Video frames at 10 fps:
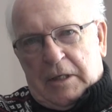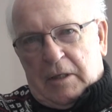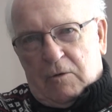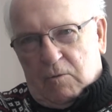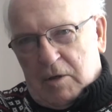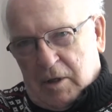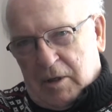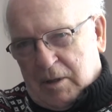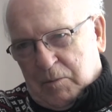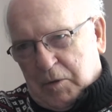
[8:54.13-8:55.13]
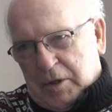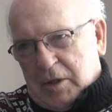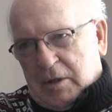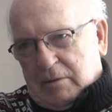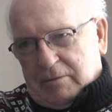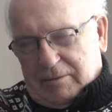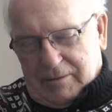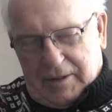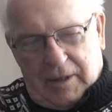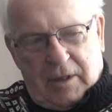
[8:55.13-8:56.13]
The old ink well up and out.
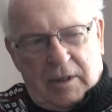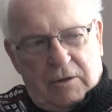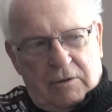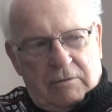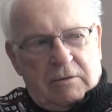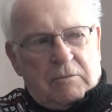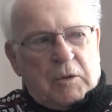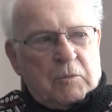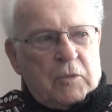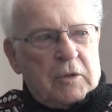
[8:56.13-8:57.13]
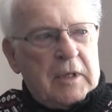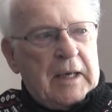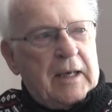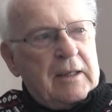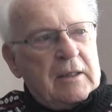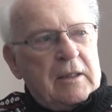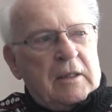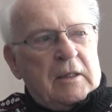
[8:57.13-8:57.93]
Yeah, I do remember that.